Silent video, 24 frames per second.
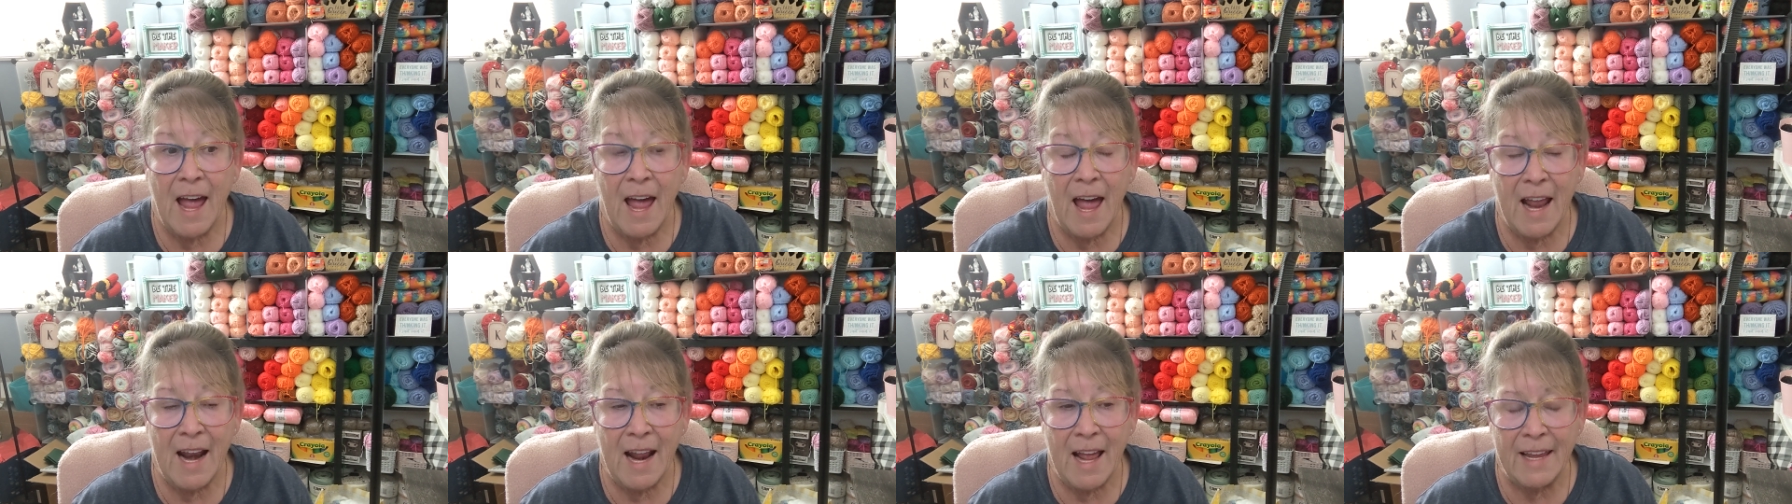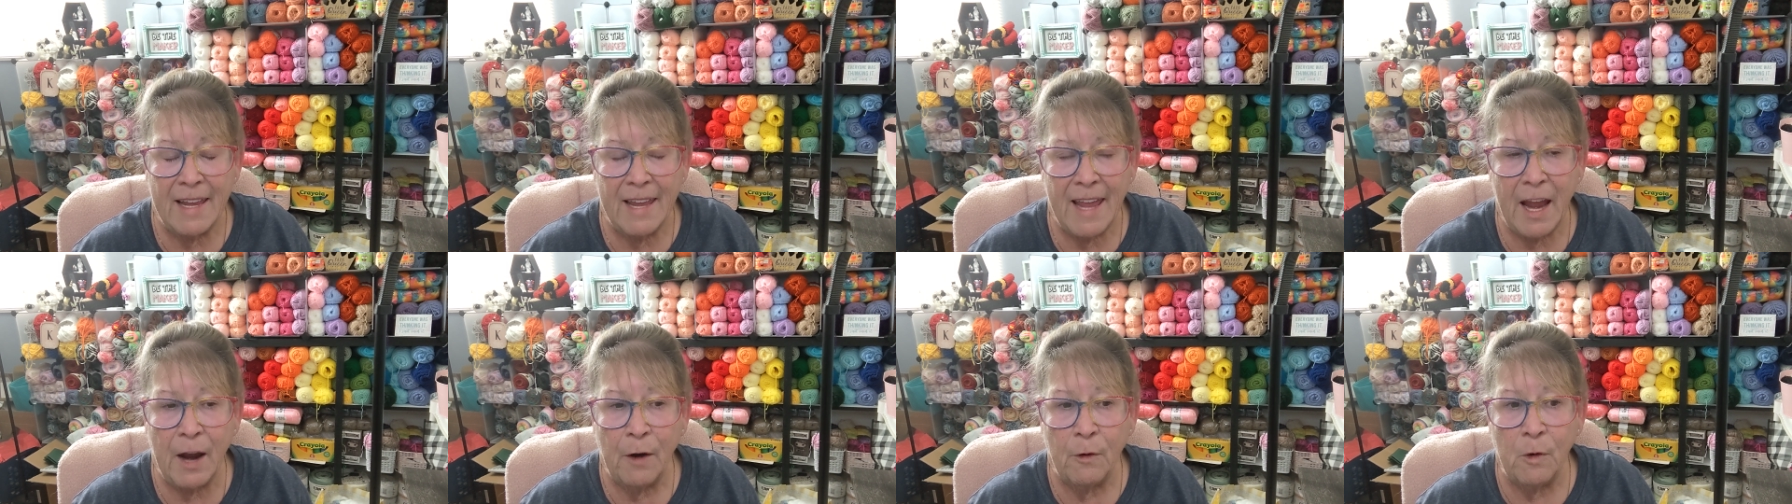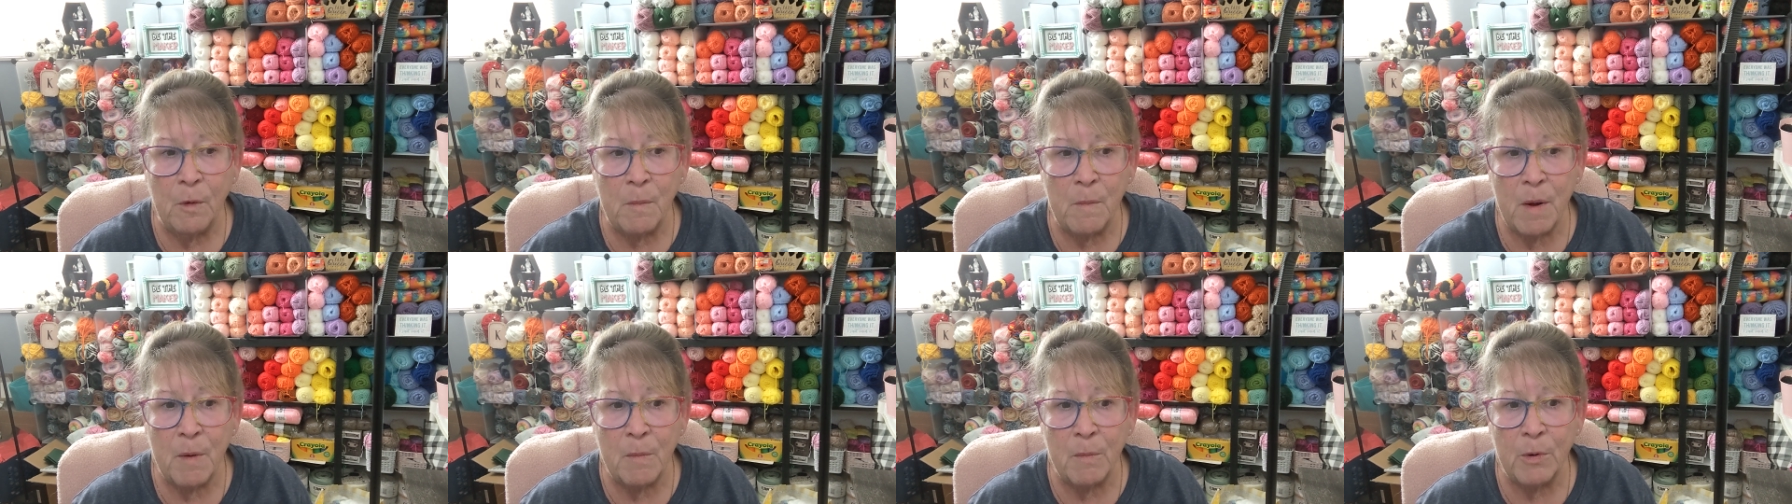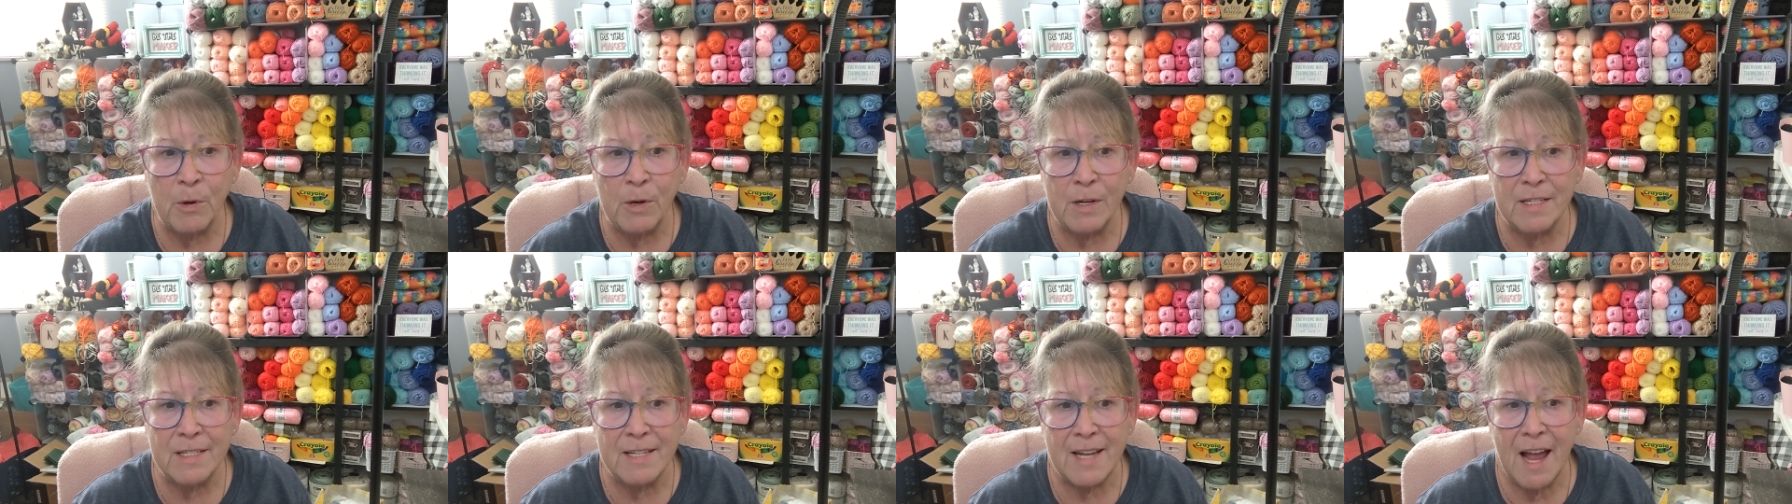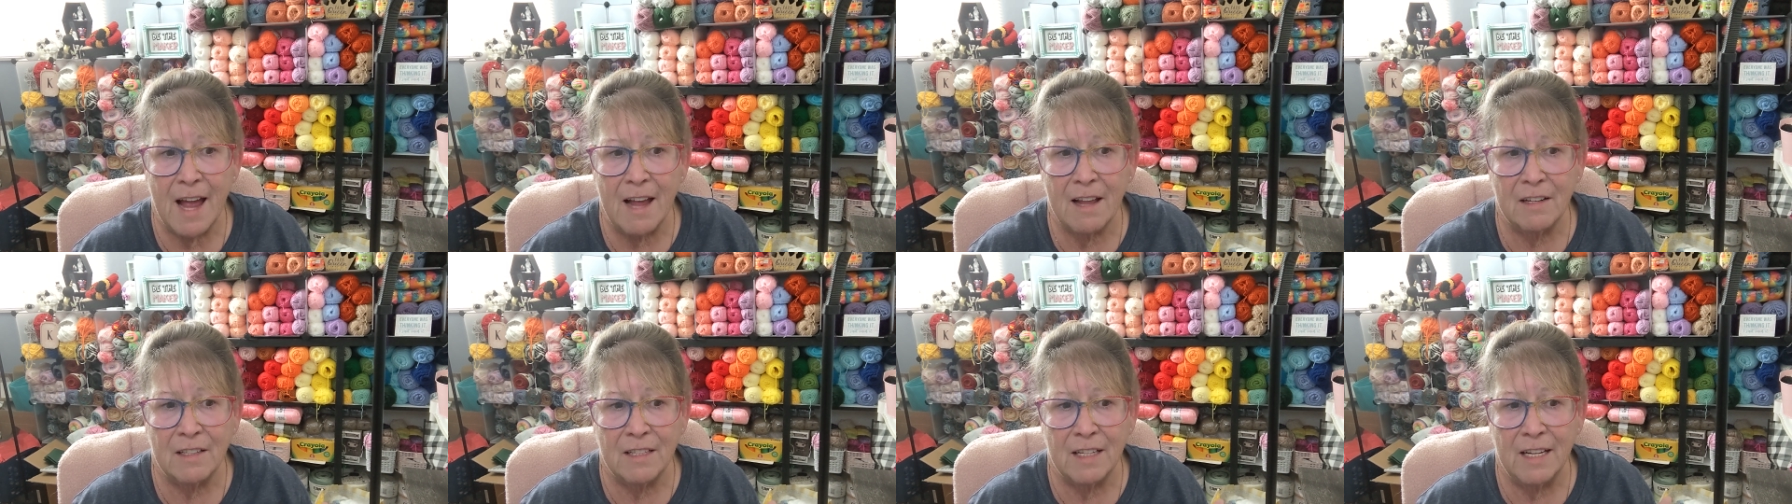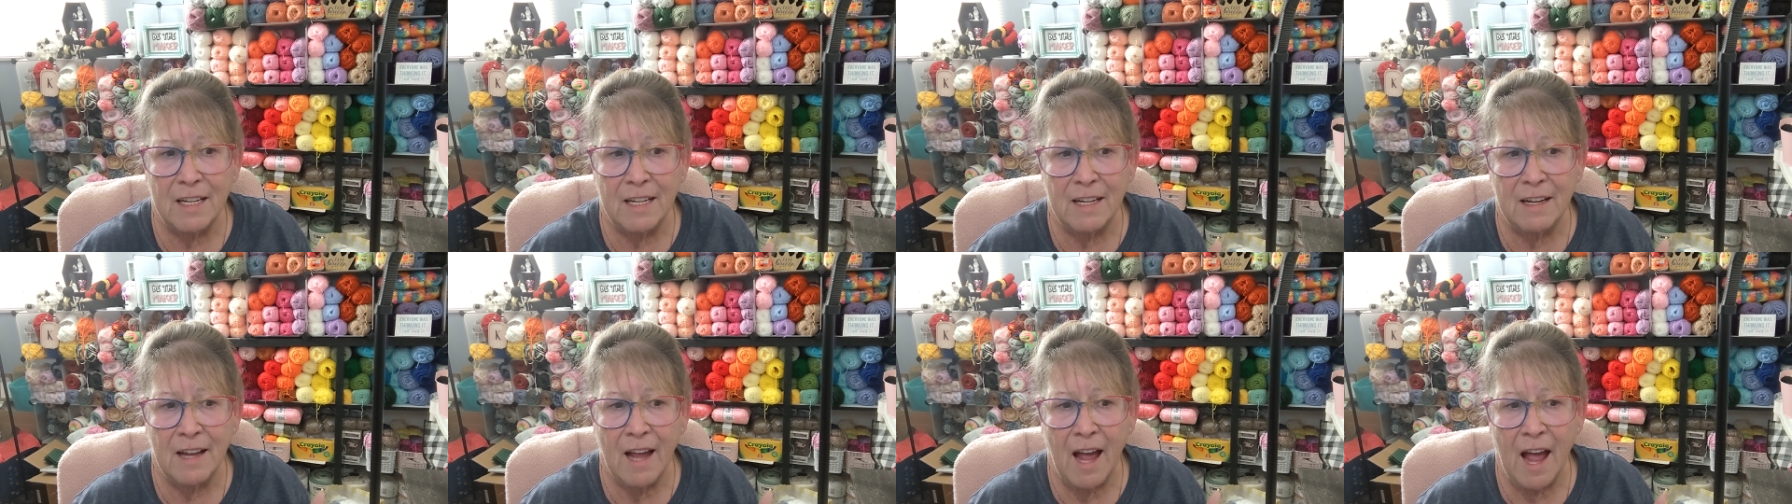and I can't remember
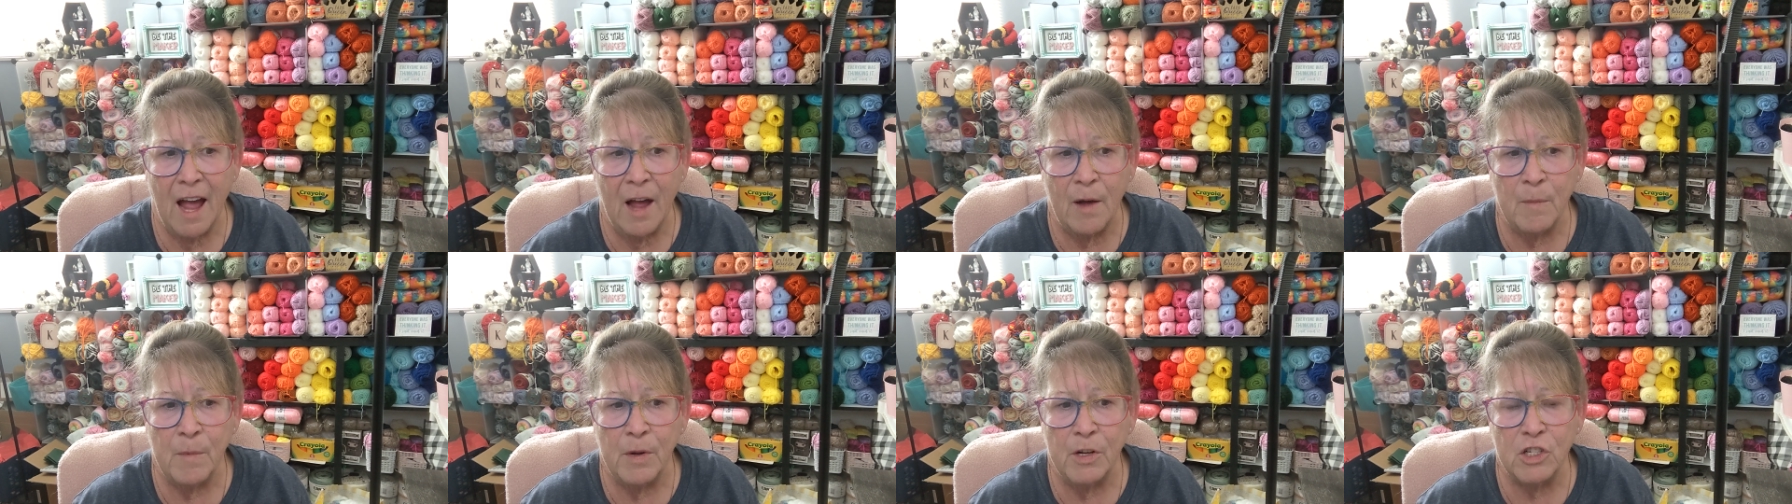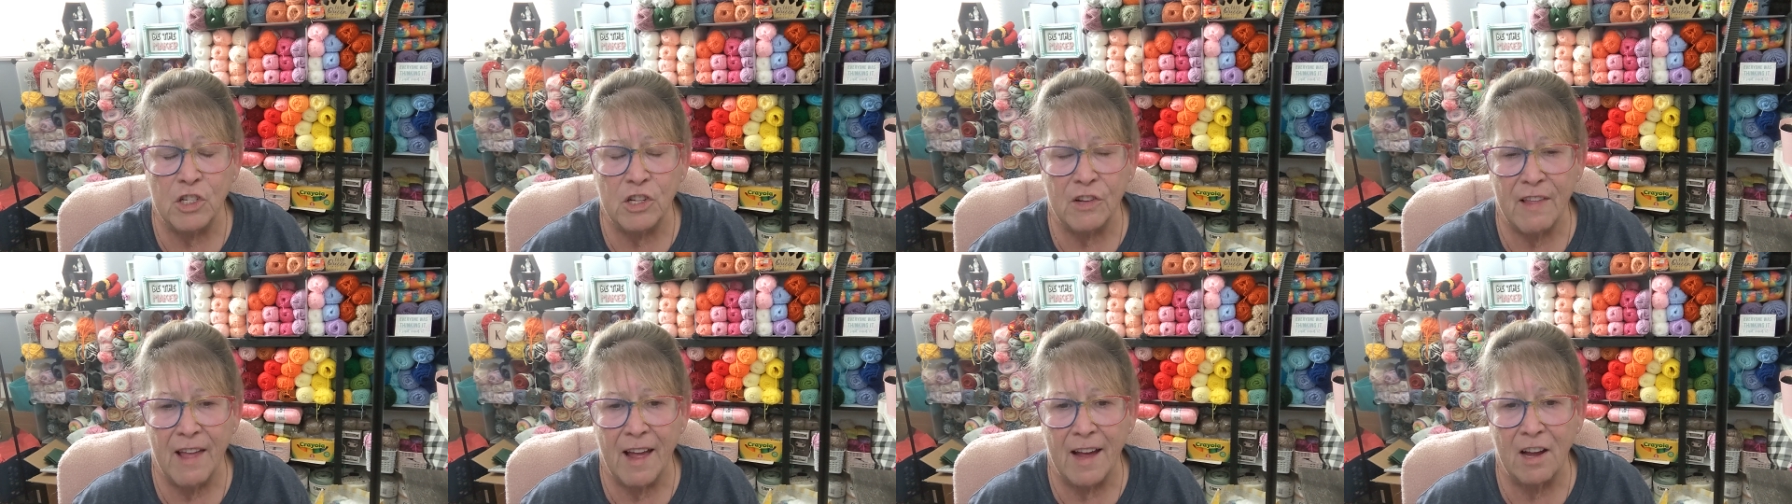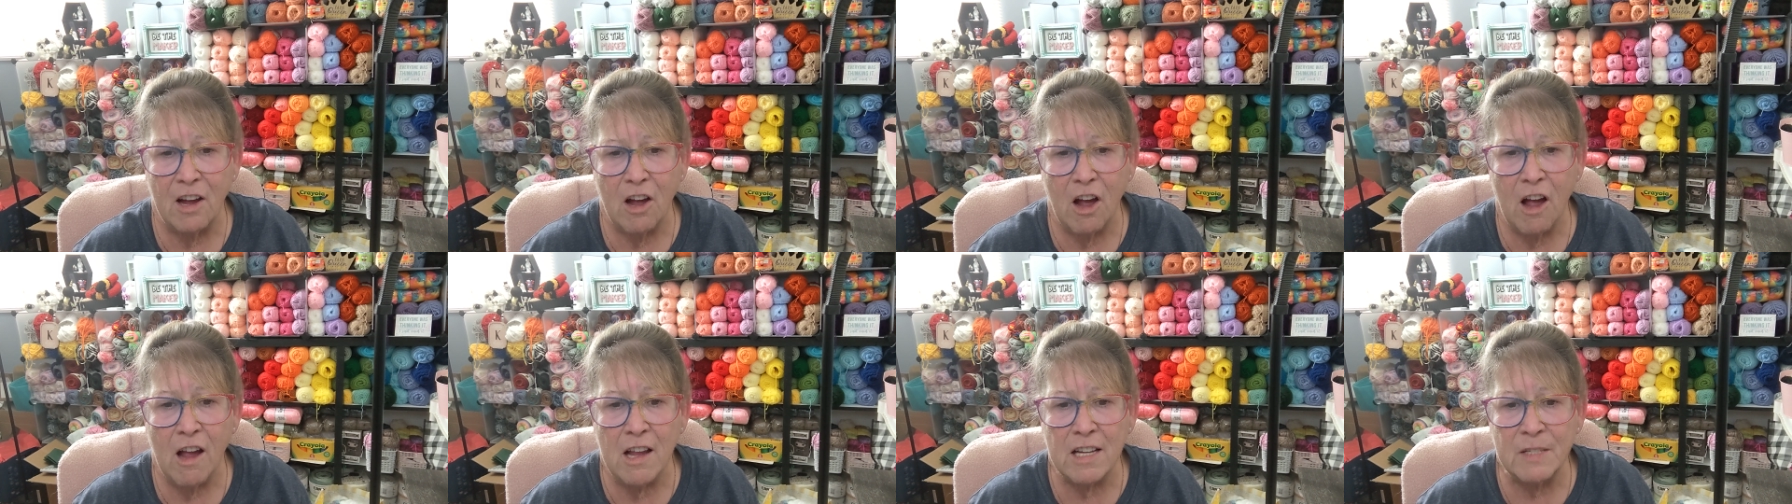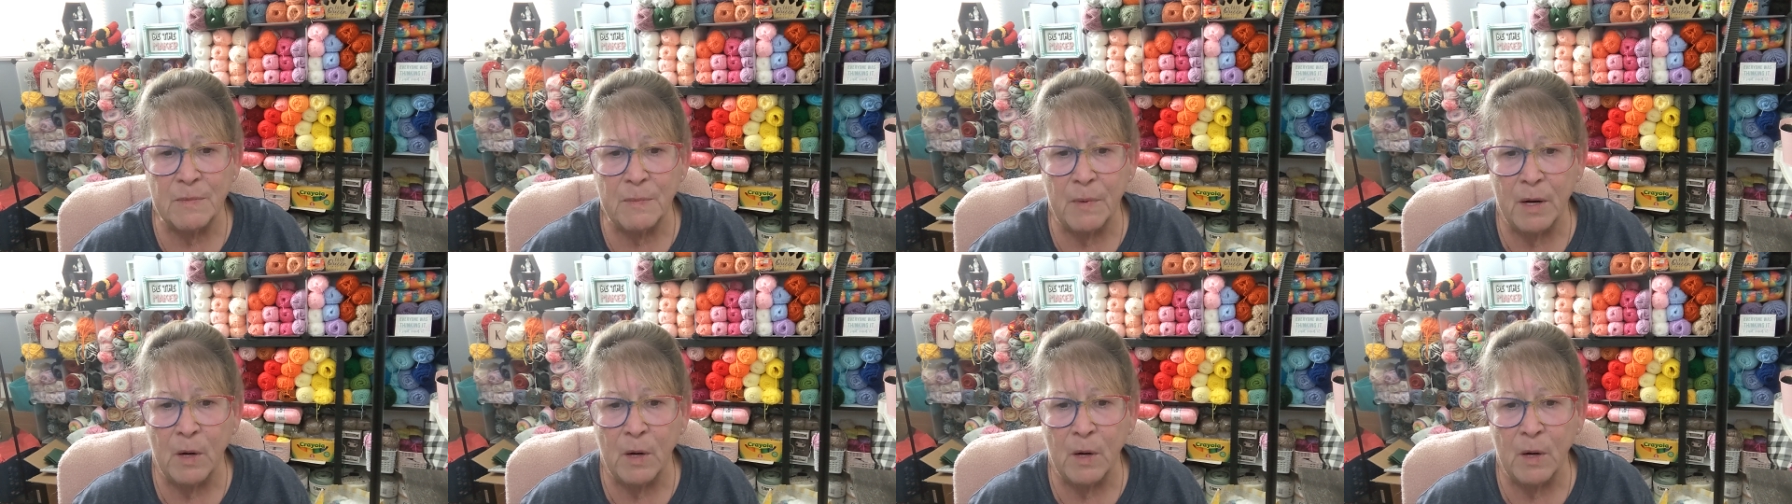exactly how much that cost,